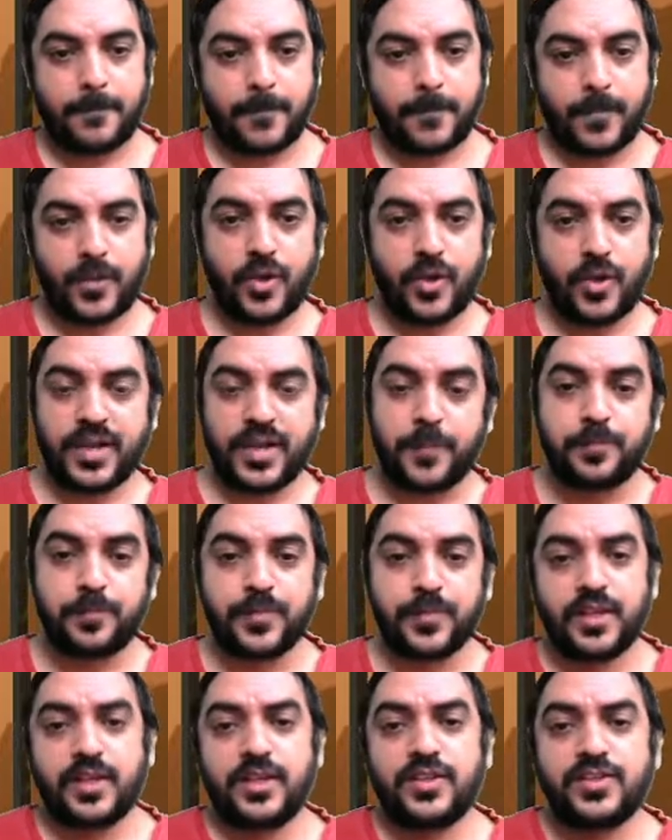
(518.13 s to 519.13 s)
Okay,
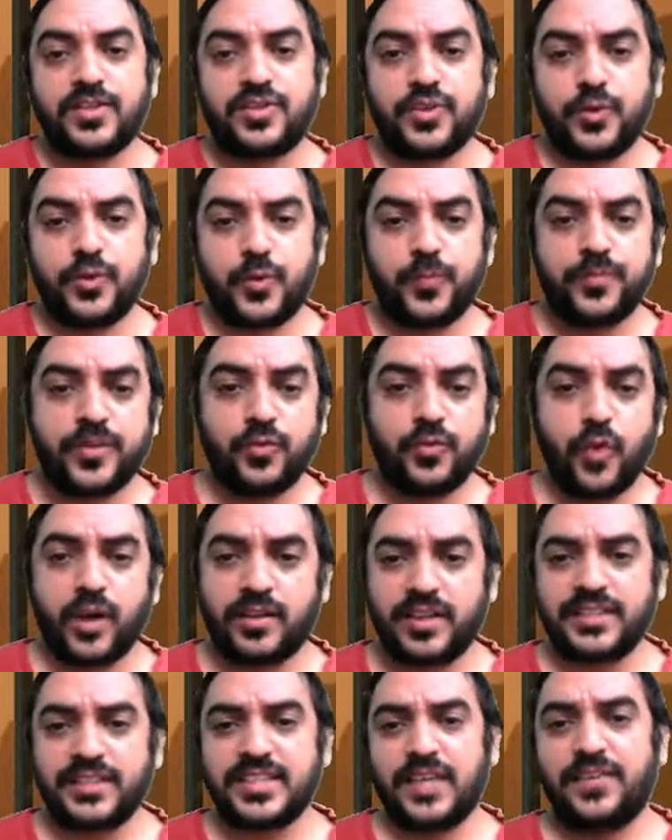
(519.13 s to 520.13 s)
so what
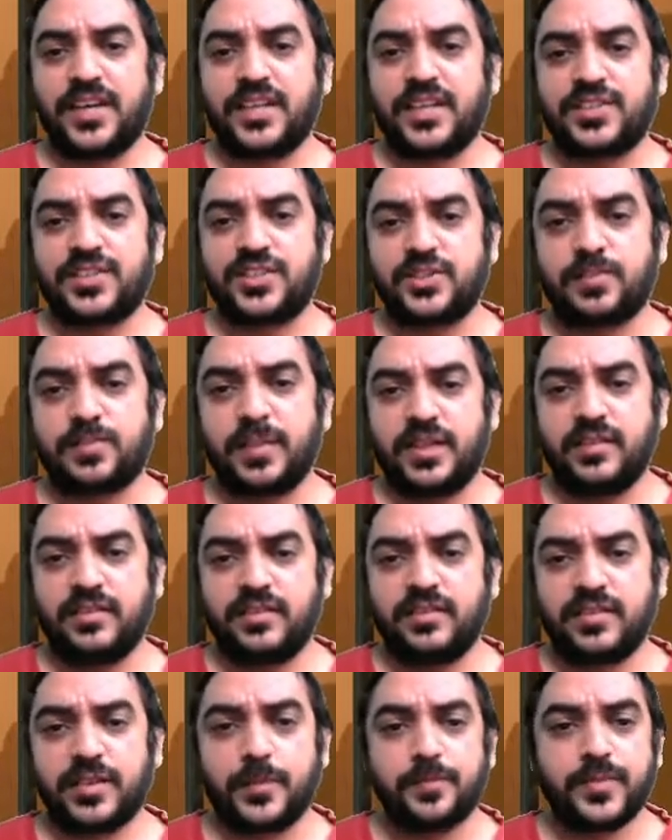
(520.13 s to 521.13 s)
is our
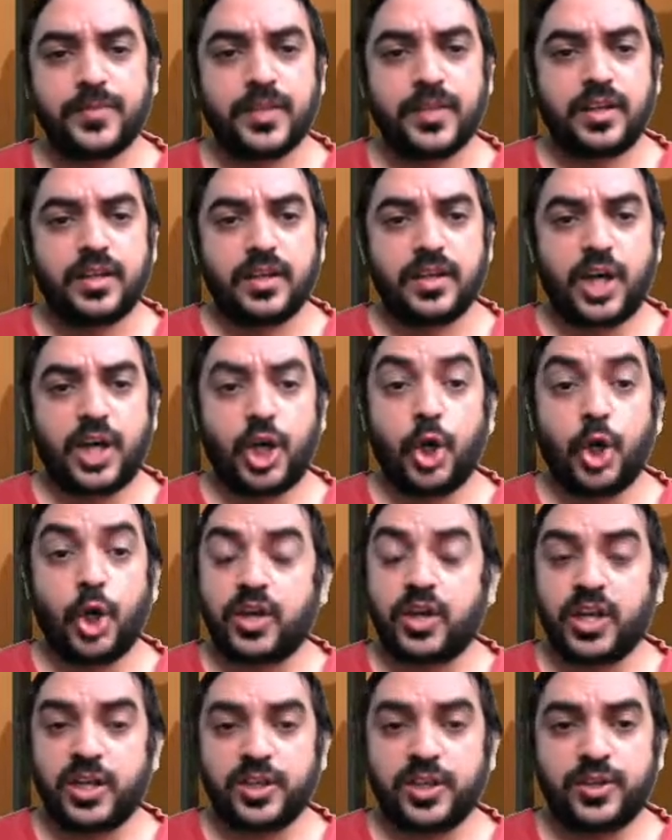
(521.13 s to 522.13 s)
assessment?
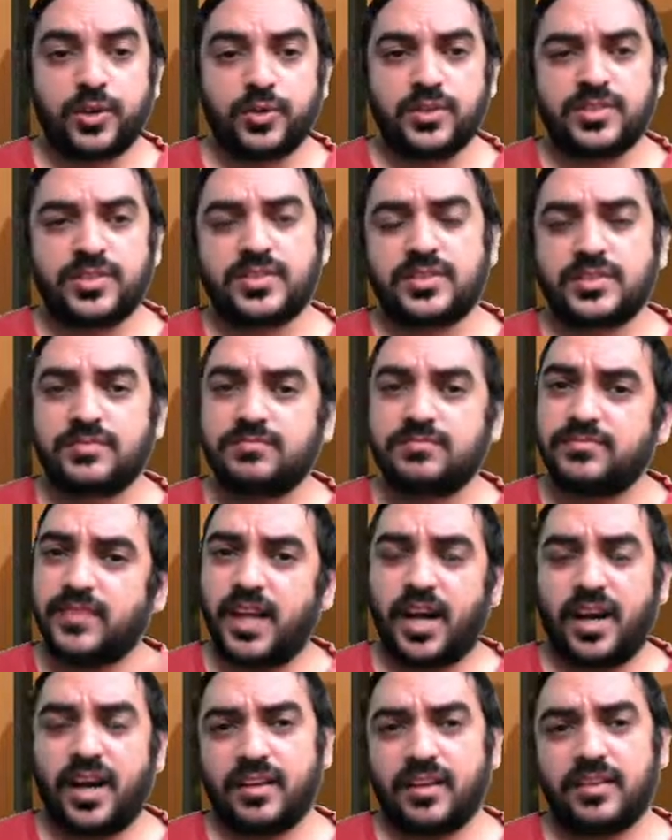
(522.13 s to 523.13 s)
Local cues
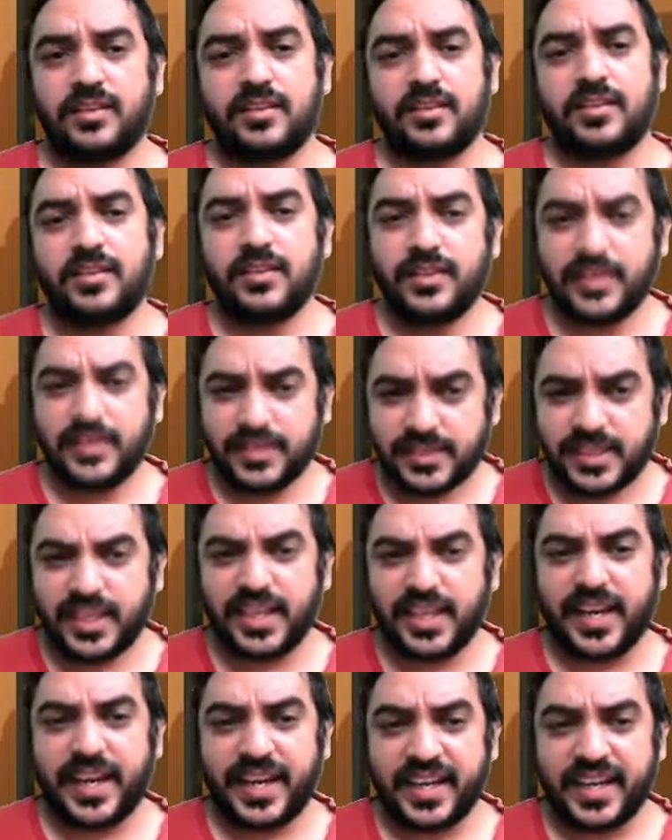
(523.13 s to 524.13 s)
are still
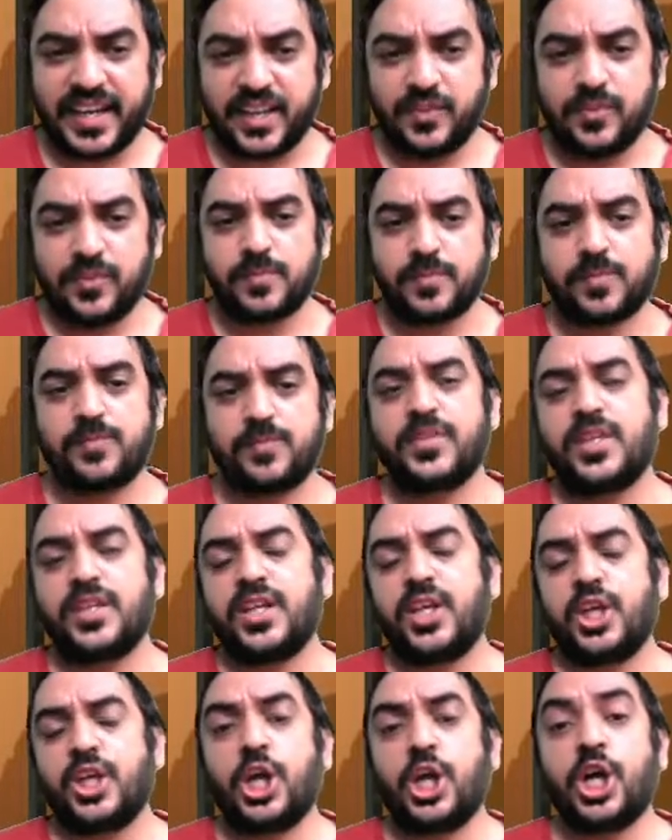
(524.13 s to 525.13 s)
negative.
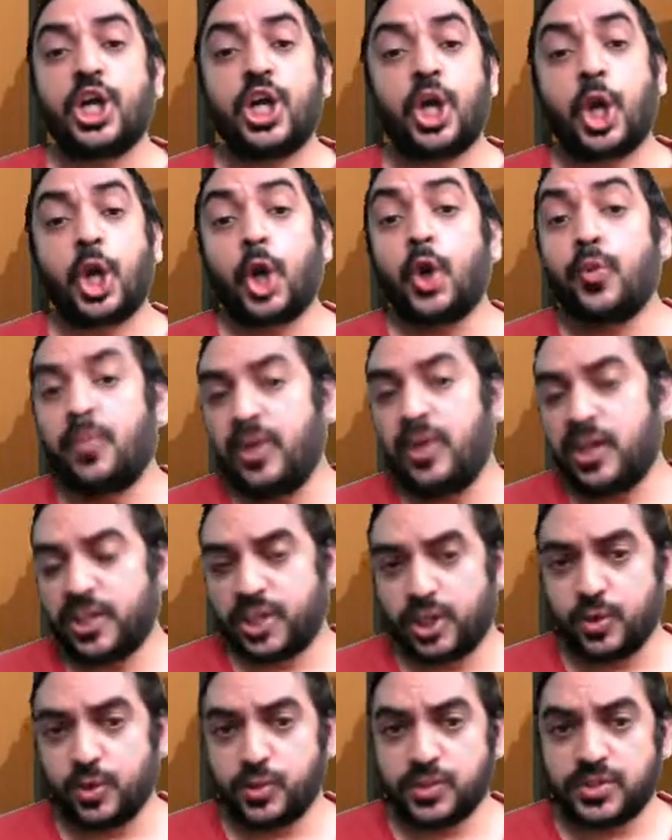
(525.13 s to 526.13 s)
Global
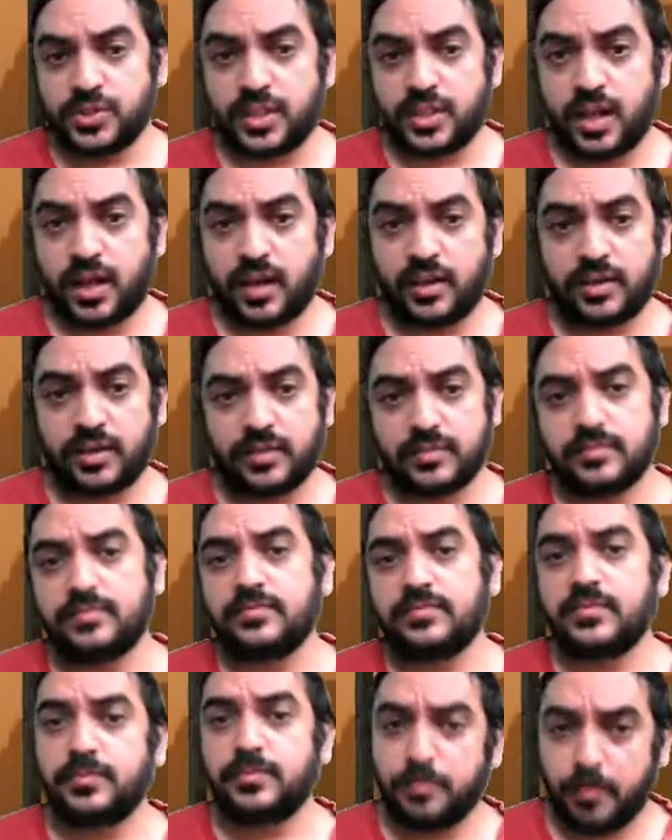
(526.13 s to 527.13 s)
cues are
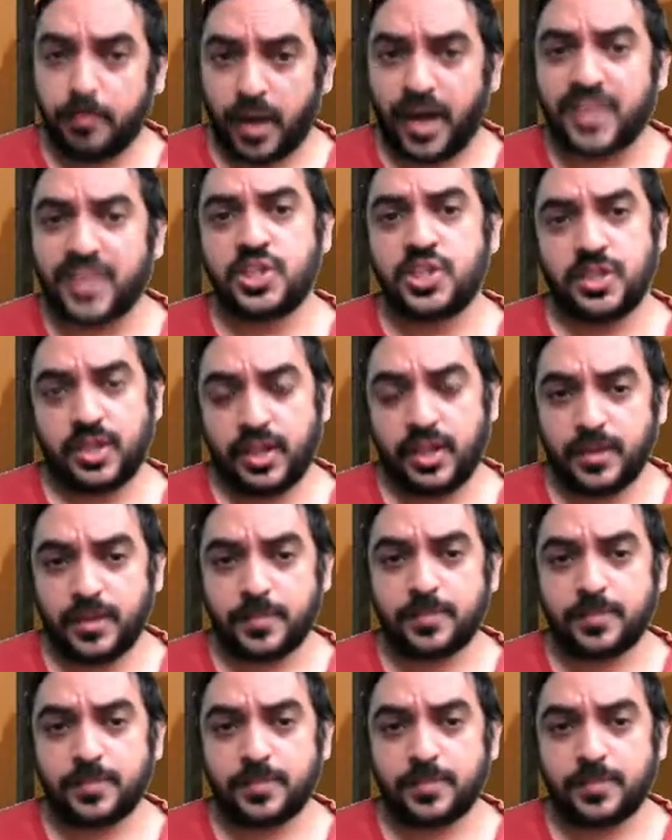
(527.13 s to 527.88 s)
marginally